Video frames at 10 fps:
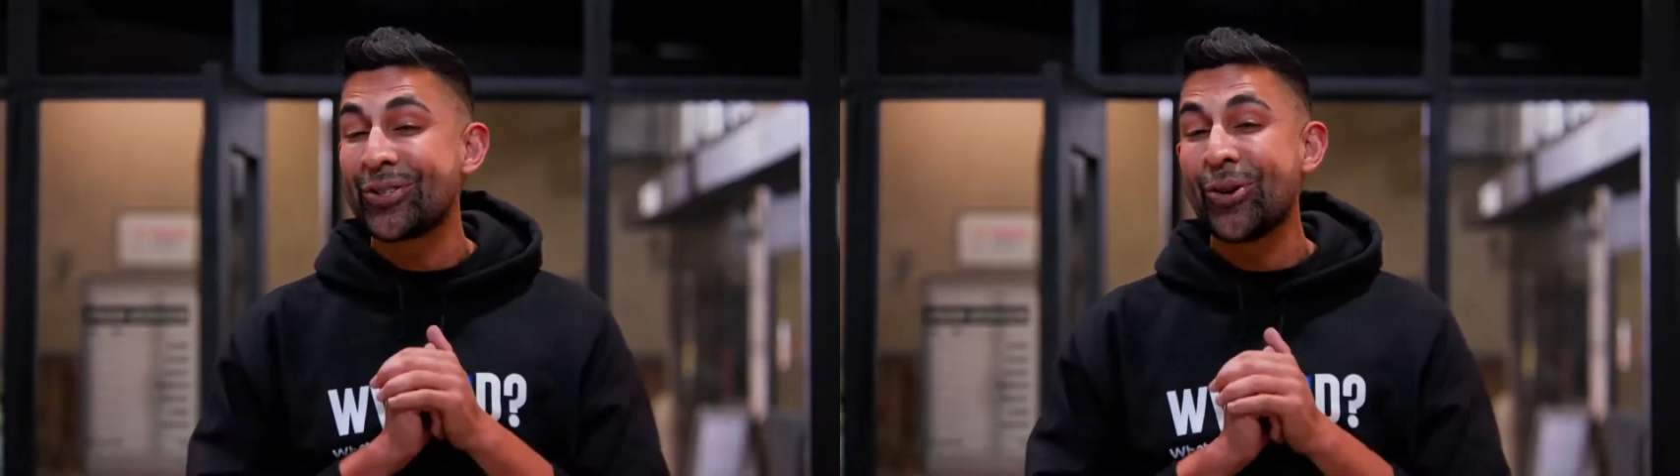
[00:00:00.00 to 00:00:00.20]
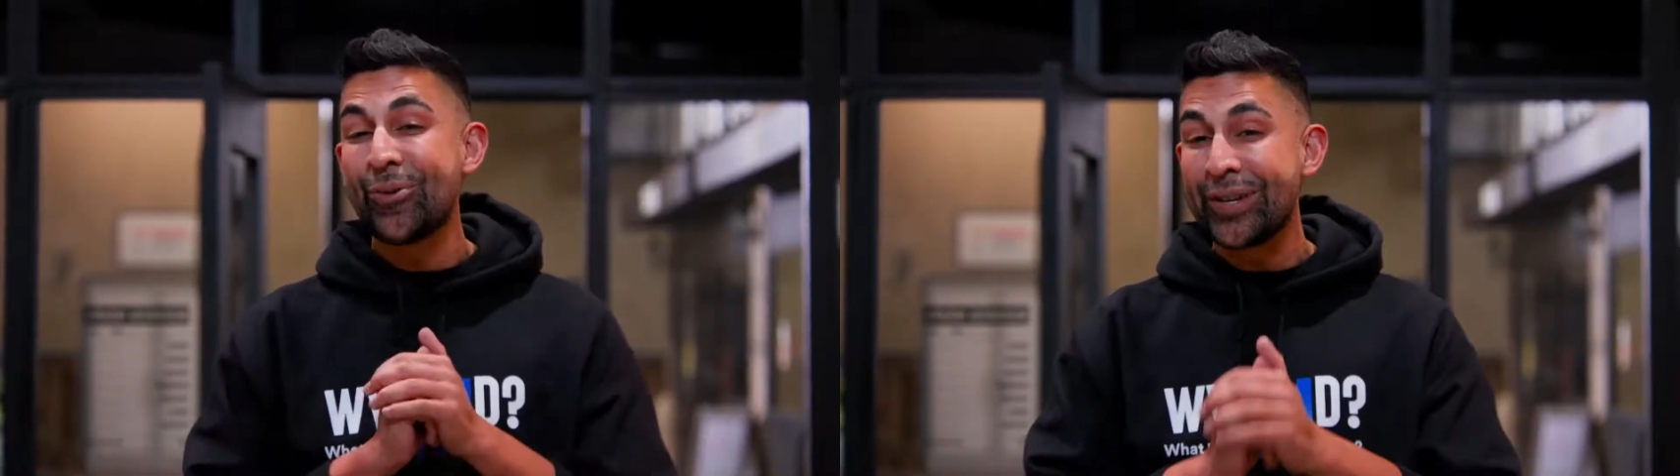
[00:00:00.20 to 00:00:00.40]

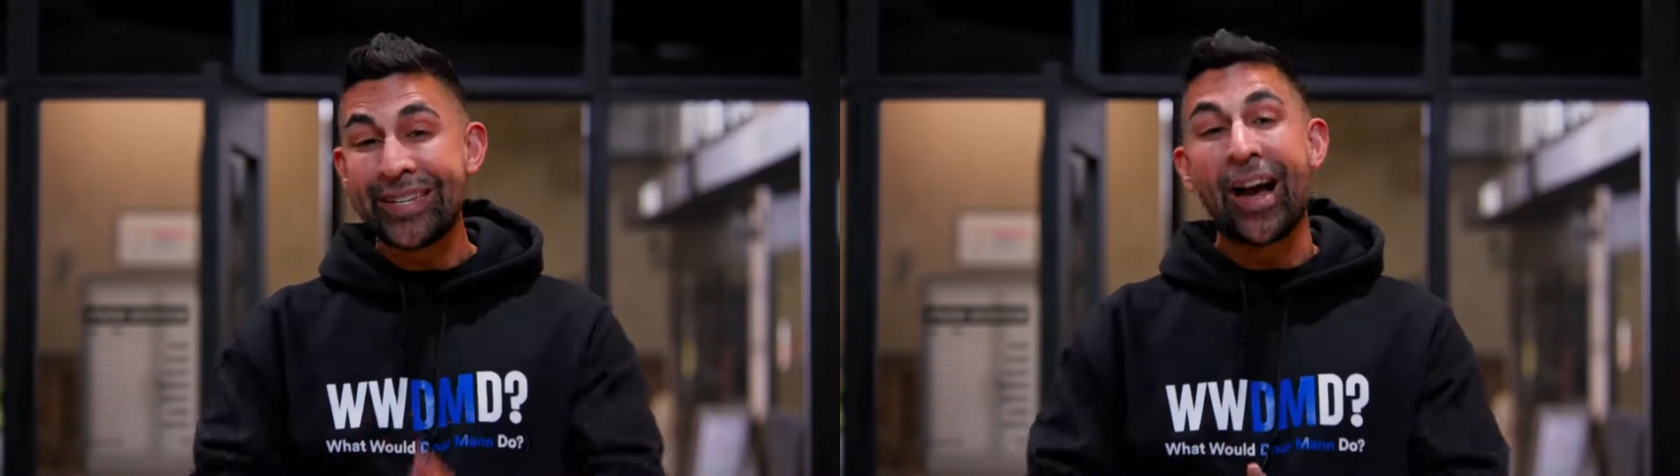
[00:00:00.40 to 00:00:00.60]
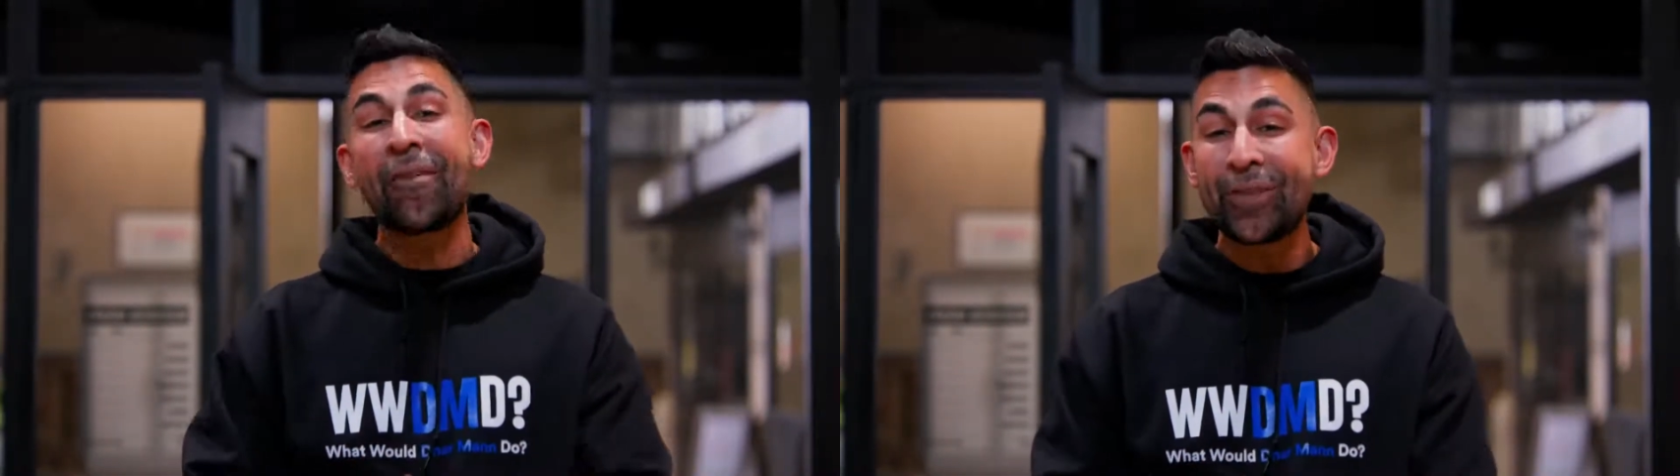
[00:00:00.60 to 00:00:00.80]
so
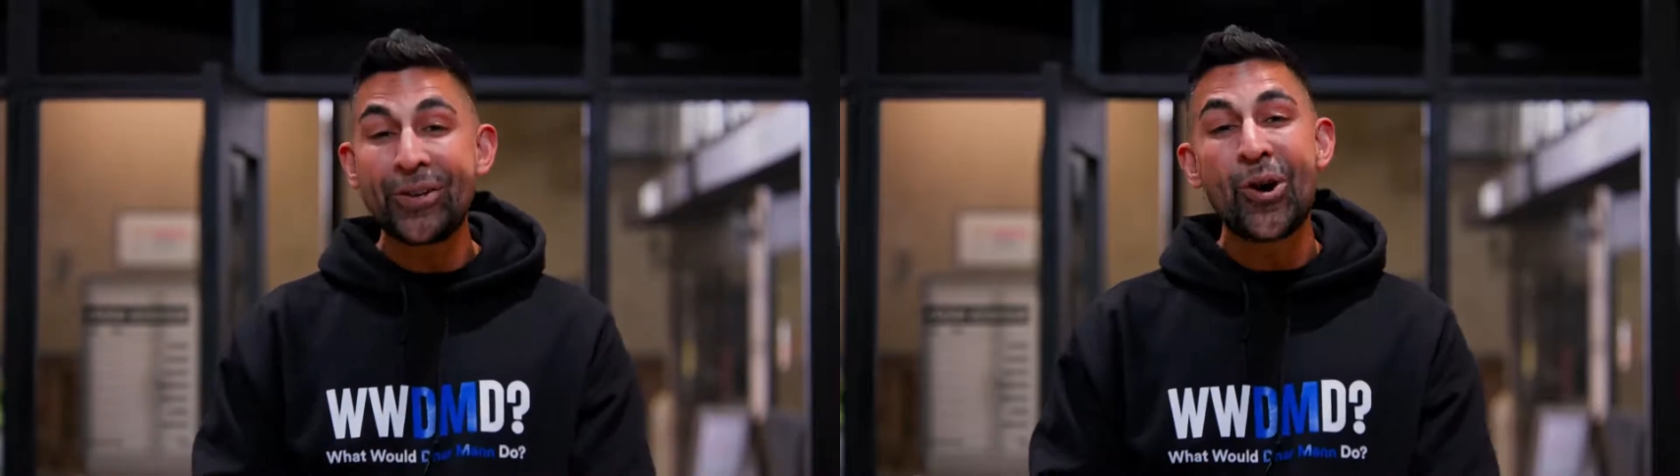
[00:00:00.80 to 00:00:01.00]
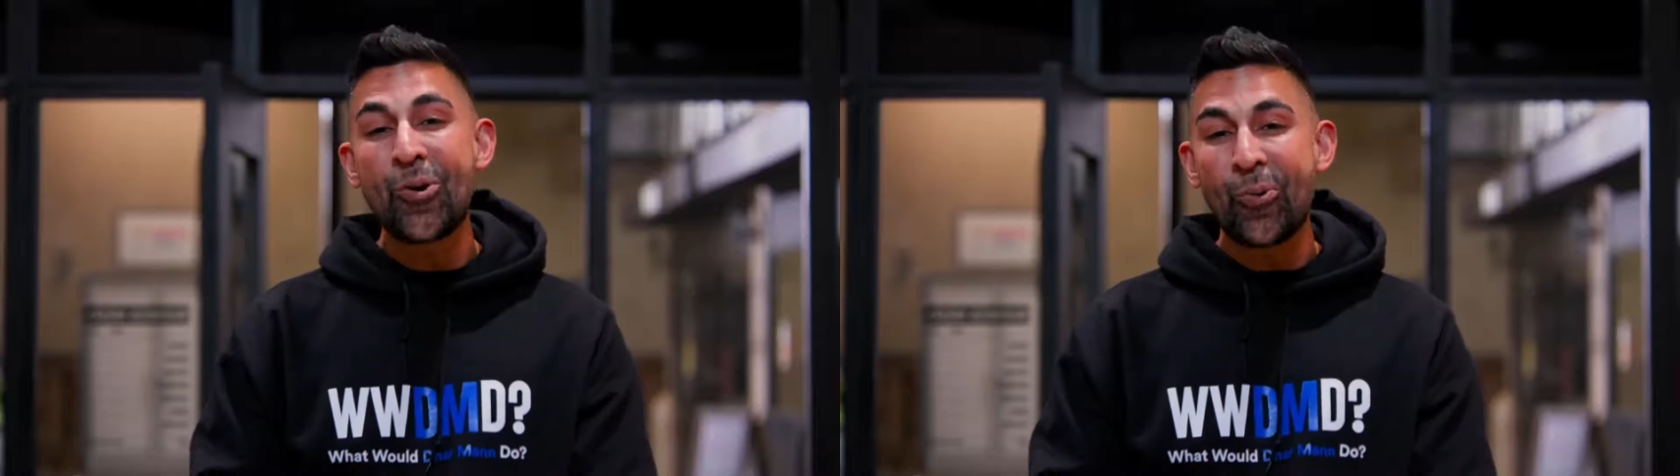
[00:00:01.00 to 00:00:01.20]
definitely
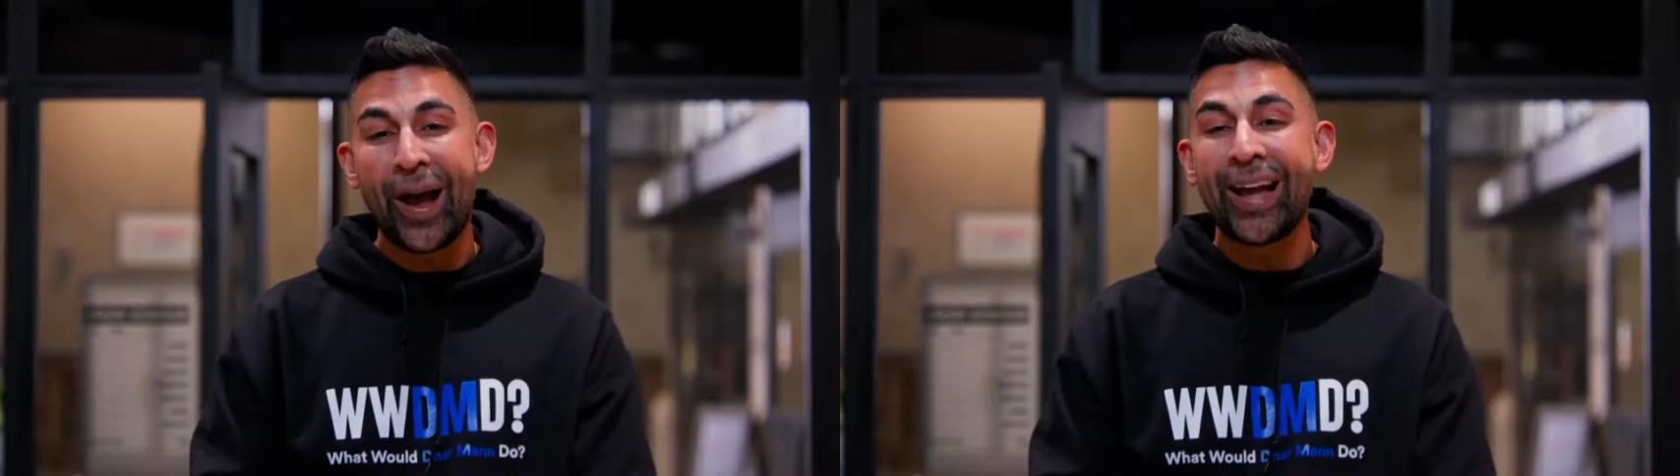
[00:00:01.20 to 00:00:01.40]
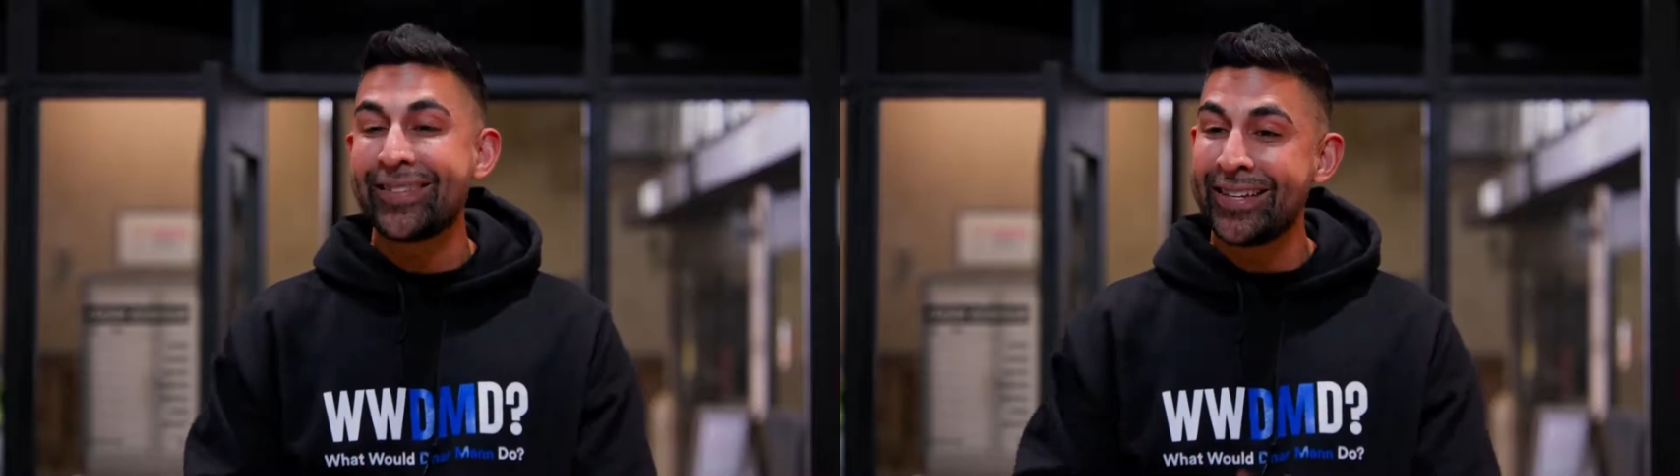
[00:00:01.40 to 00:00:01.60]
don't
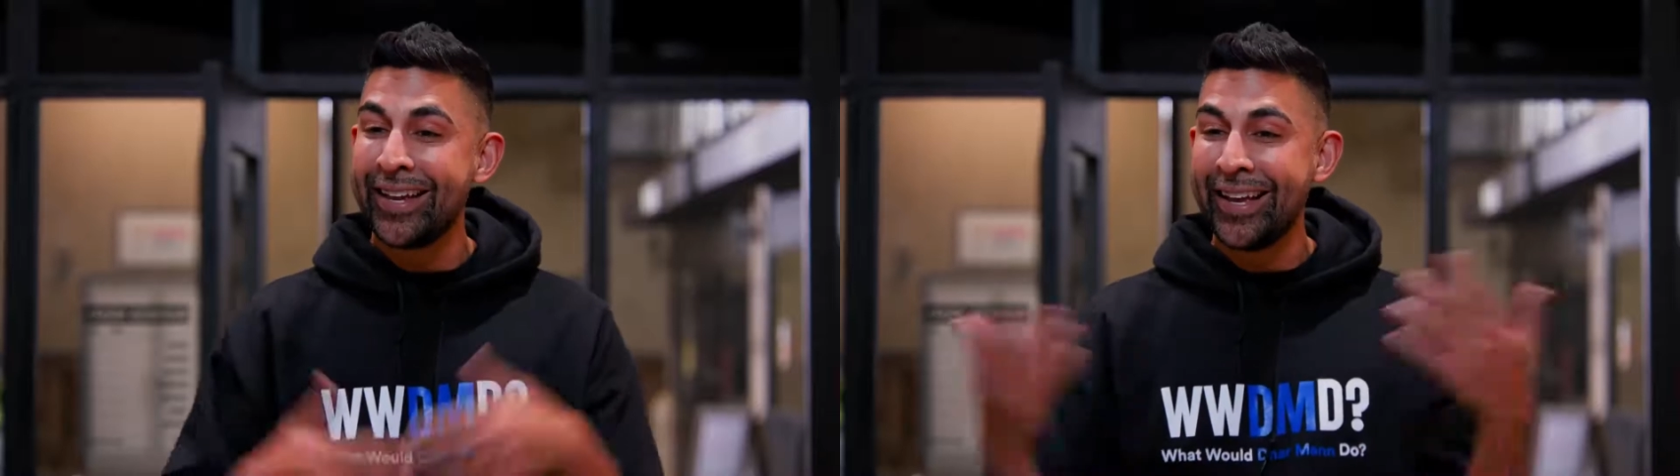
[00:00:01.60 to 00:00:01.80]
wait.